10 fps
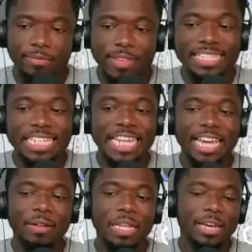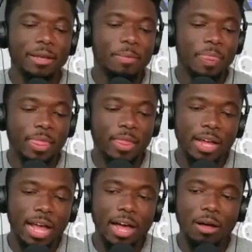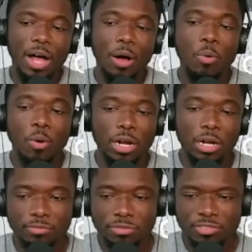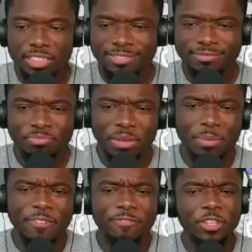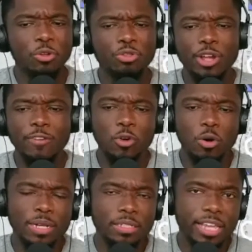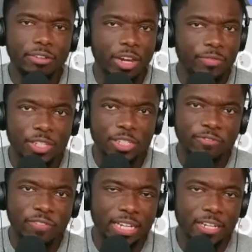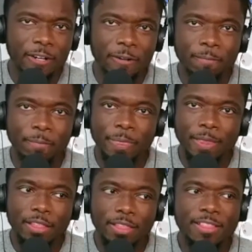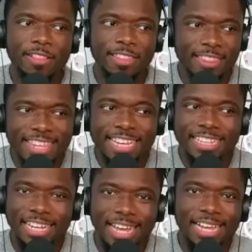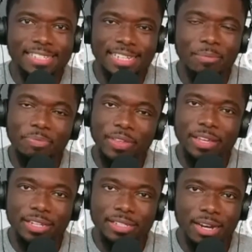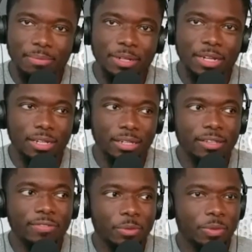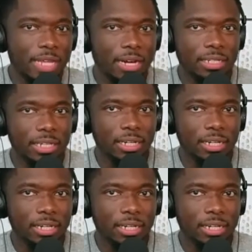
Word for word: That's the thing. Like, I'll I'll work, maybe you know three or four months get ready for this fight. The thing, the last thing I'm thinking is that I'm gonna leave here without an ear.